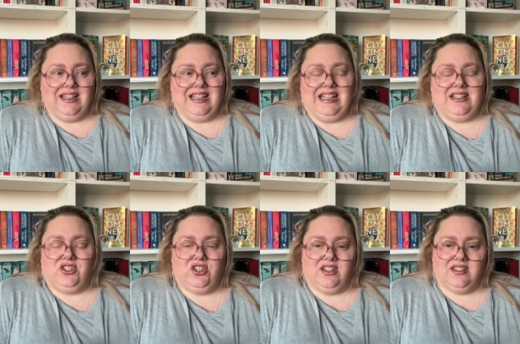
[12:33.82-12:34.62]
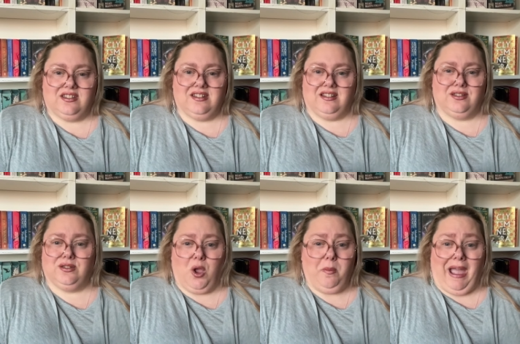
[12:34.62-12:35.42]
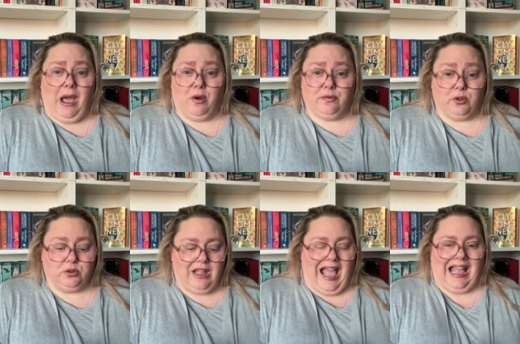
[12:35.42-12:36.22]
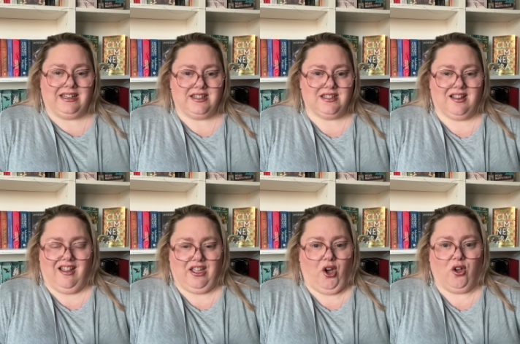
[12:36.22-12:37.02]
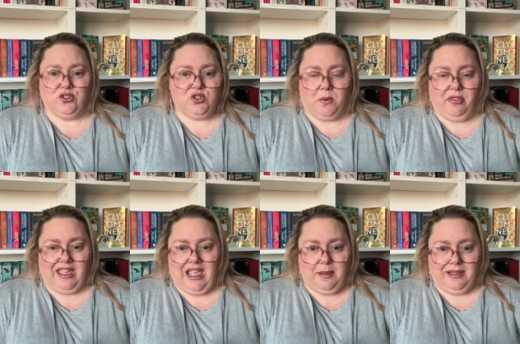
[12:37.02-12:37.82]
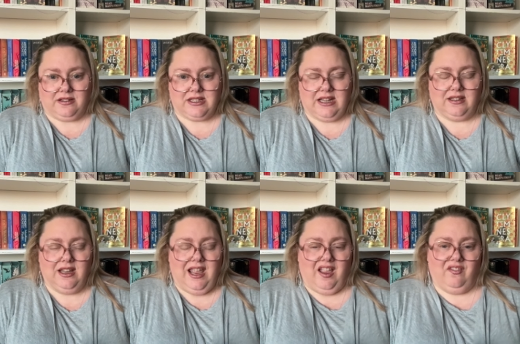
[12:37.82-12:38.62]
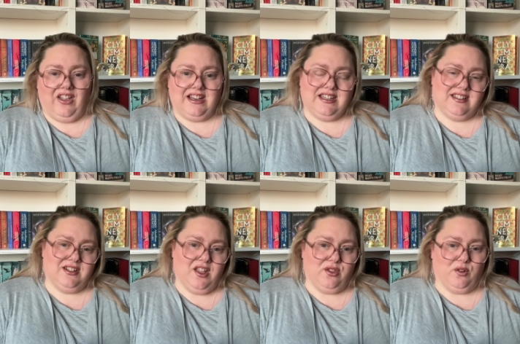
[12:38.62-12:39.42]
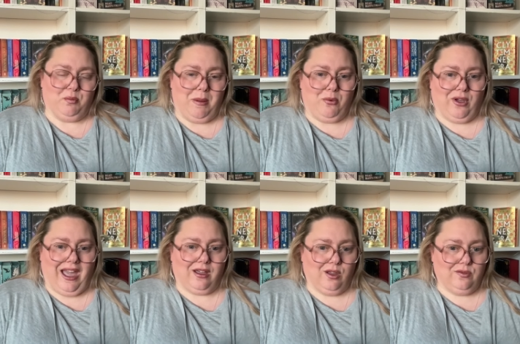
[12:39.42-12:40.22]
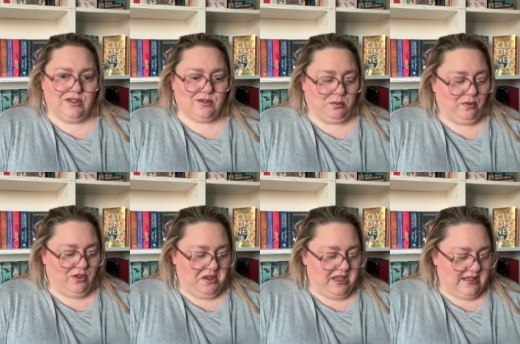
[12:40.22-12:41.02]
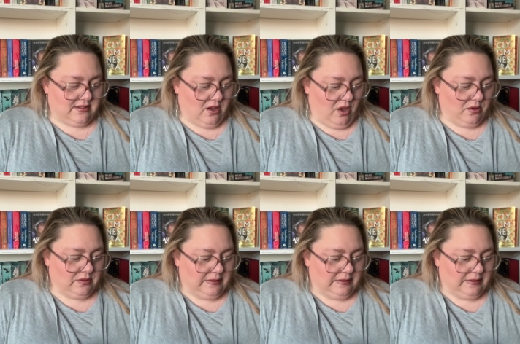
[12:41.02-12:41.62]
It's just so powerful, and I can't stop thinking about it. In fact, it's another of my book hangovers from a few years ago.